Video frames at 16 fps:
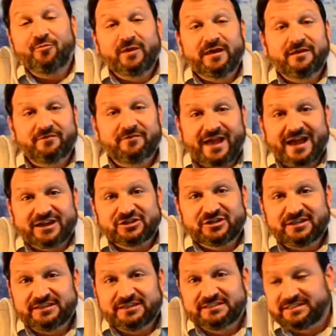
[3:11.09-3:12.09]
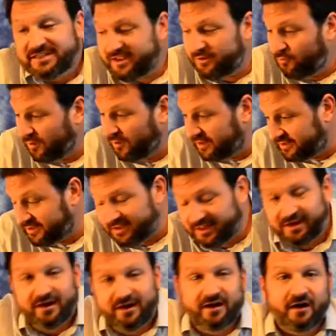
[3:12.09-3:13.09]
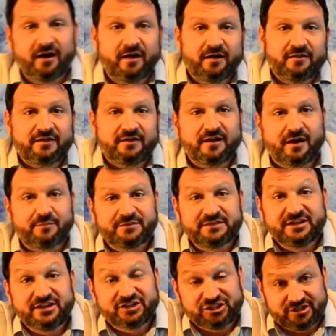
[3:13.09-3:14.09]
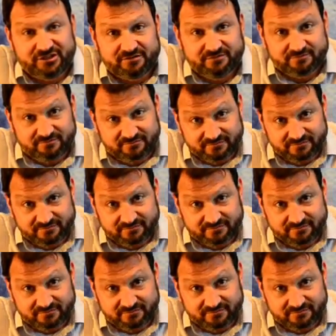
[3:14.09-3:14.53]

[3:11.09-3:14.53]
we have actually seen what the competition